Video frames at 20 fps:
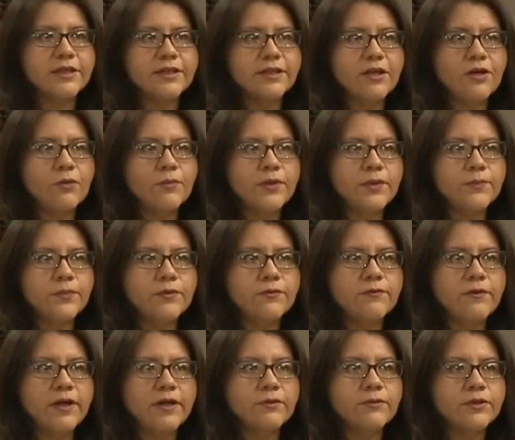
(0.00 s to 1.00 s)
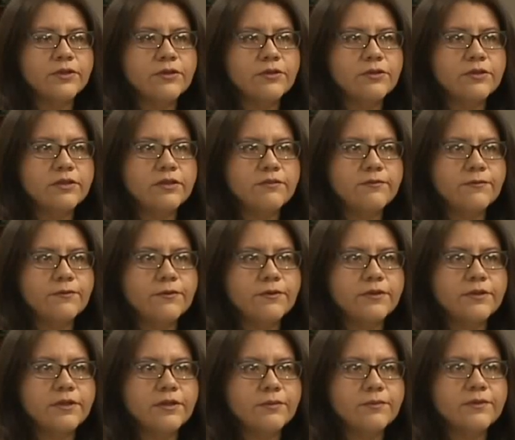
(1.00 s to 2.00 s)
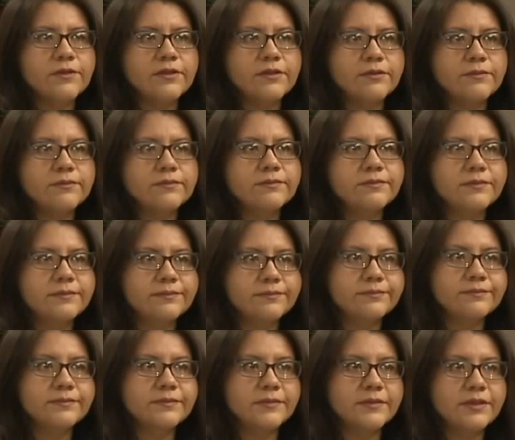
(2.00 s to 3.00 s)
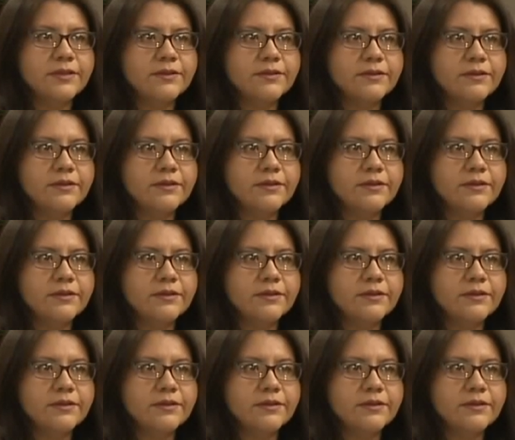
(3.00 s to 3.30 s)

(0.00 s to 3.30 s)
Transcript: like help people find what they're looking for and help them you